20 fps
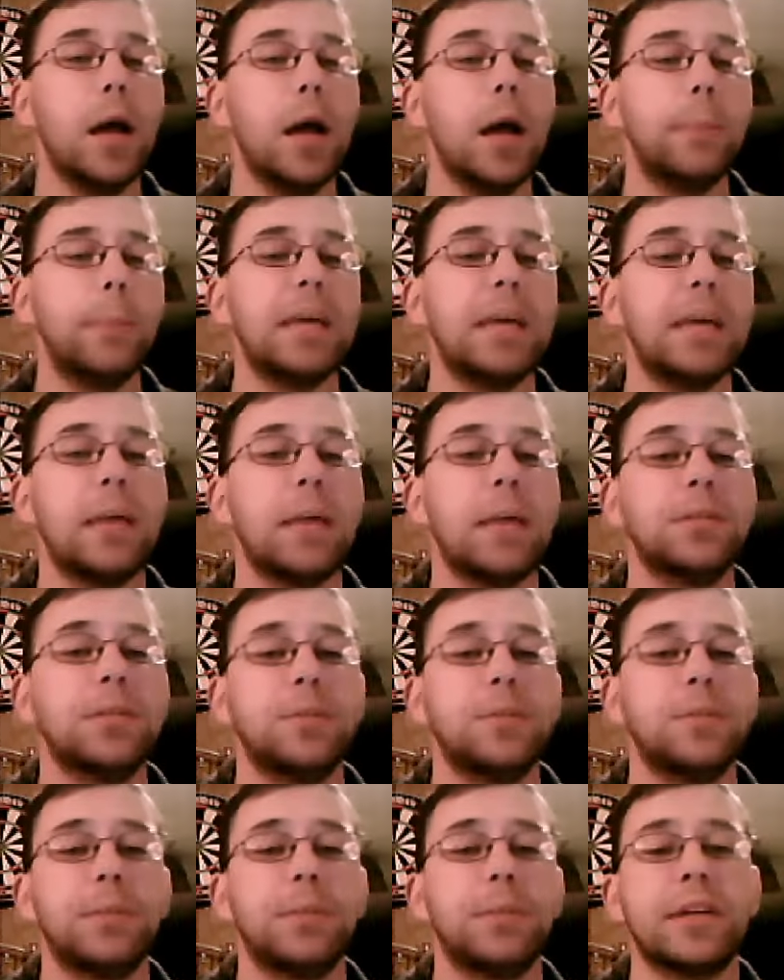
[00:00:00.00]
Be able to
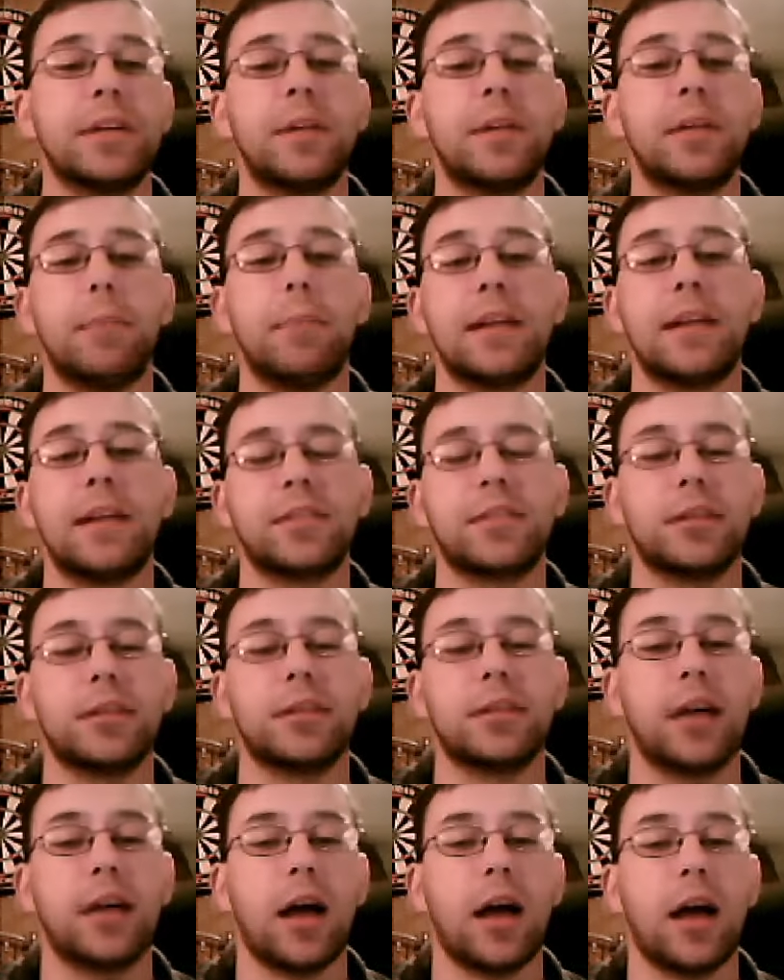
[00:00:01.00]
build a mental
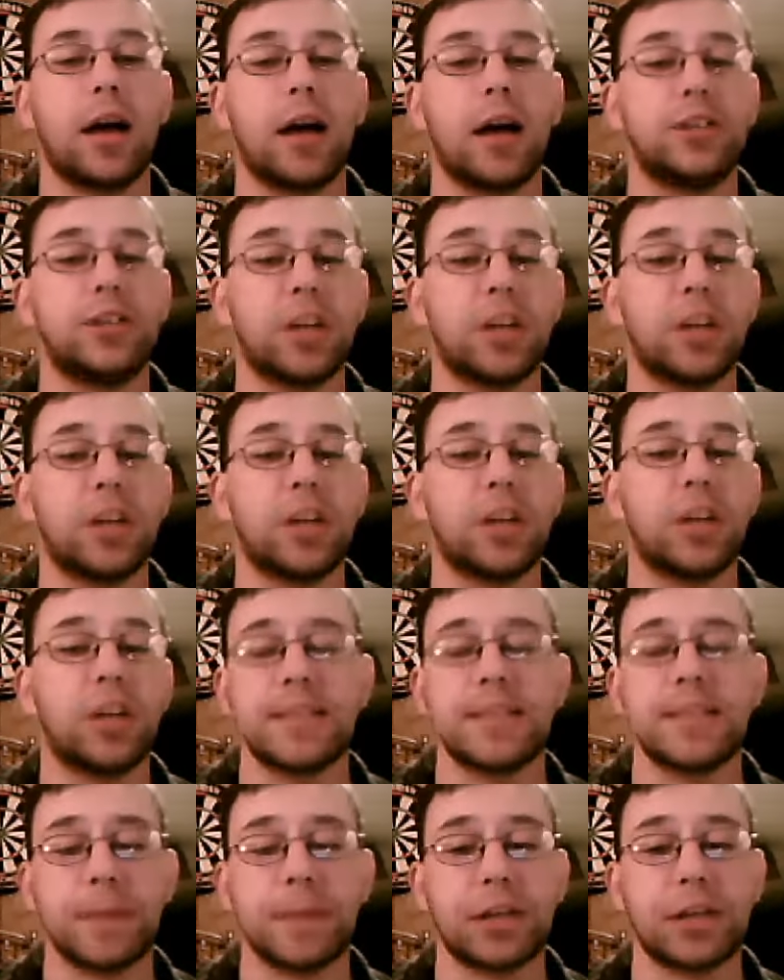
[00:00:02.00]
general
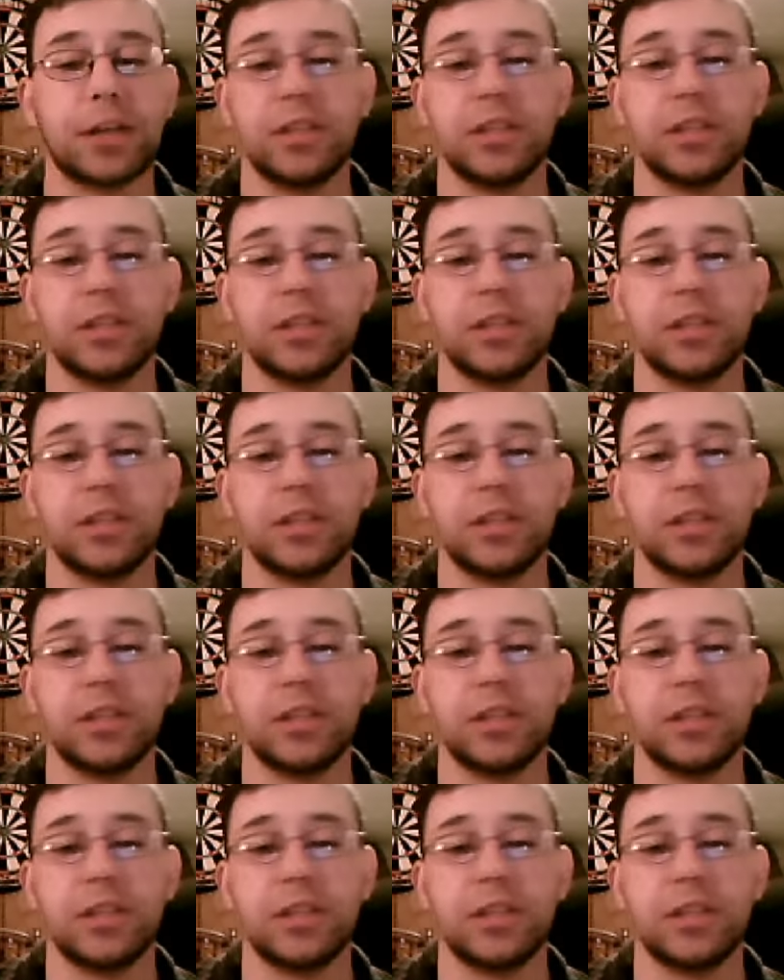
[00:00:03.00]
inspection of a